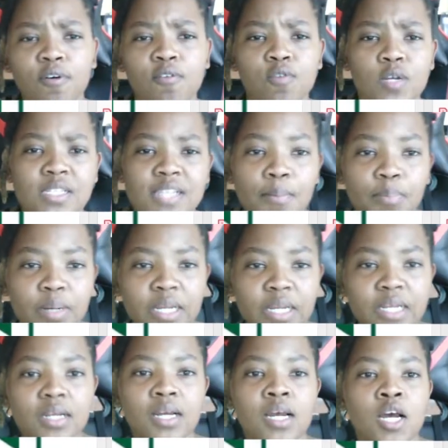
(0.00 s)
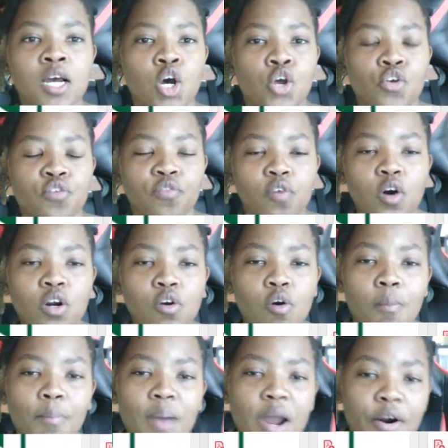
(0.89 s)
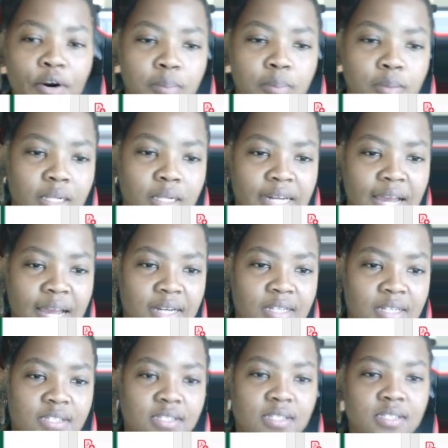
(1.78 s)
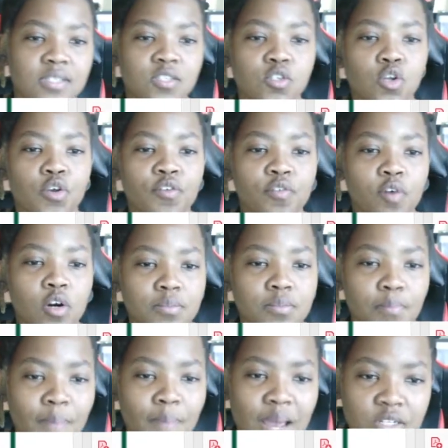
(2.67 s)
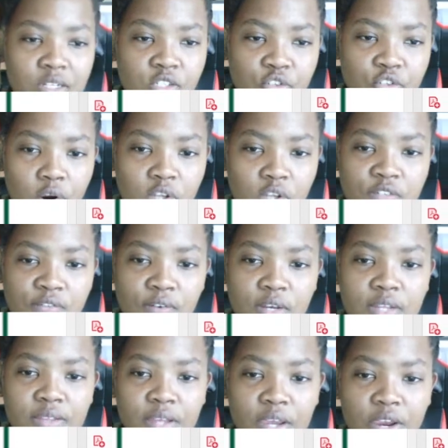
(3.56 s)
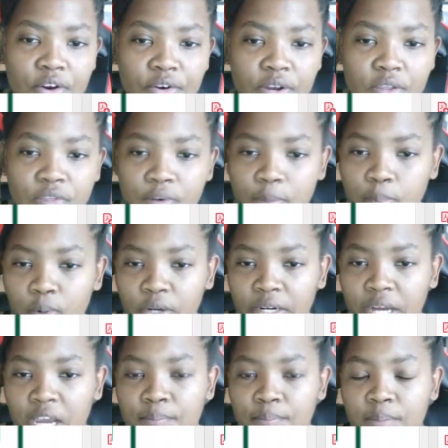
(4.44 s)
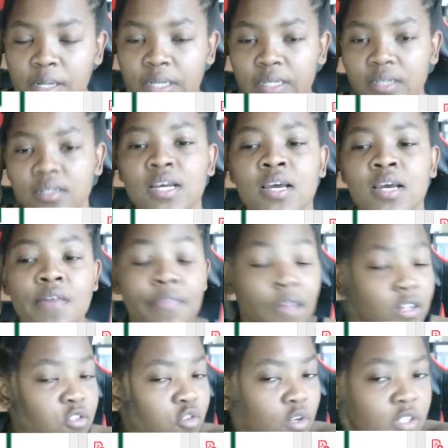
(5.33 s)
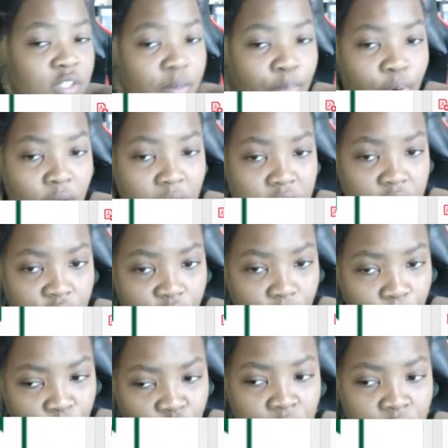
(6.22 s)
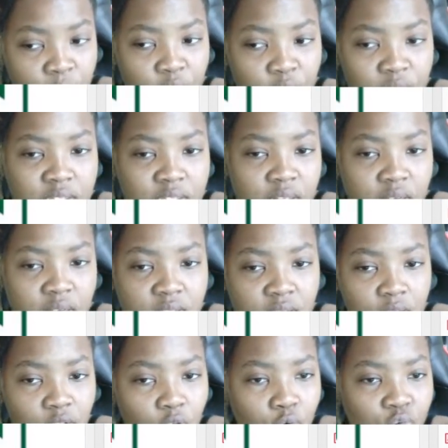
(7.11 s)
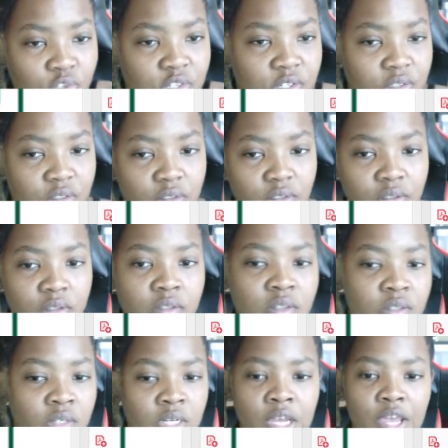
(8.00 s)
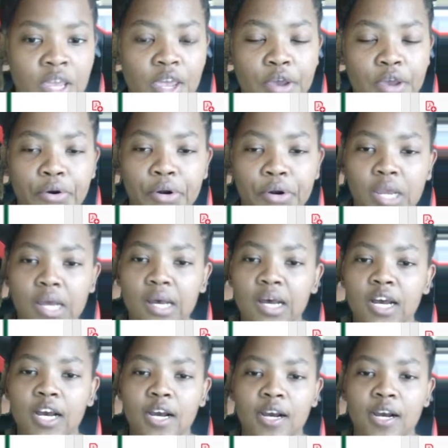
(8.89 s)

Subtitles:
of what's happening. You've got a comparable analysis. So you've got max transfer in the area, 3.9 million. That's not surprising for Muizenberg. It's a coastal area,